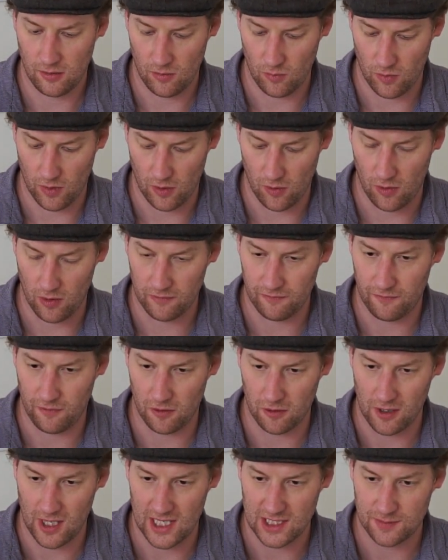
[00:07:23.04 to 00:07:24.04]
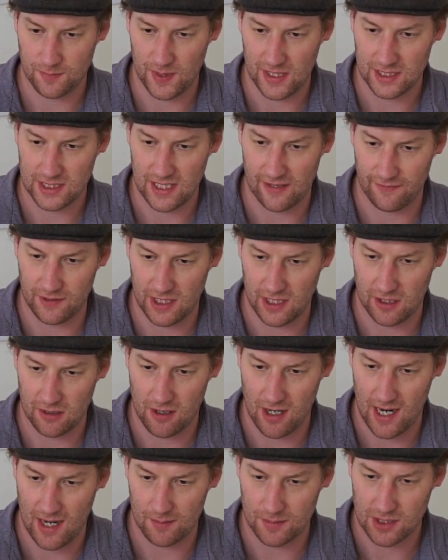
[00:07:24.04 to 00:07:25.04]
We're going full recipe, 17
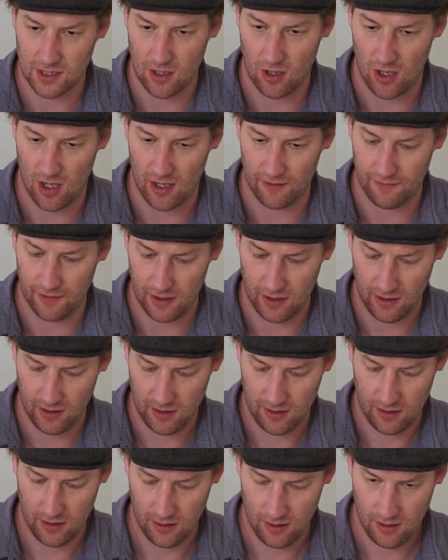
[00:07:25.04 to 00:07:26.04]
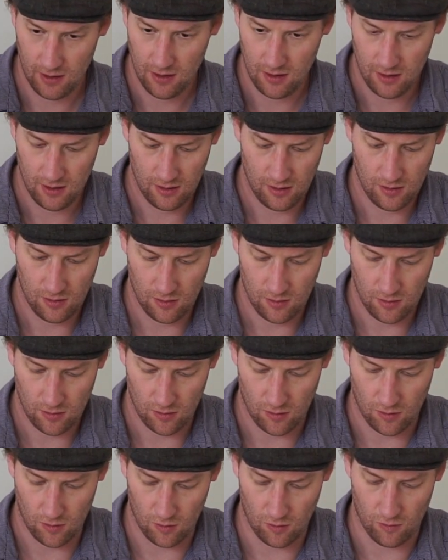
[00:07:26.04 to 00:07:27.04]
grams of coffee
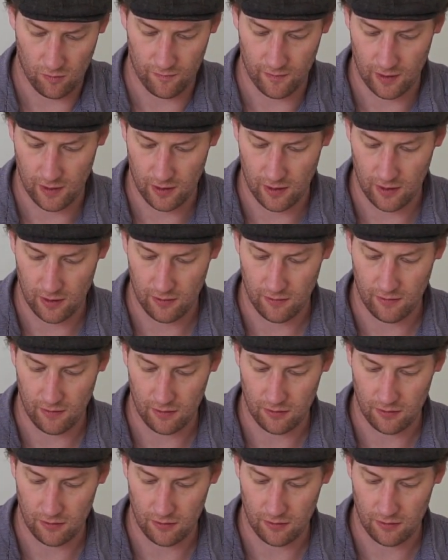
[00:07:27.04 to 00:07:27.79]
over,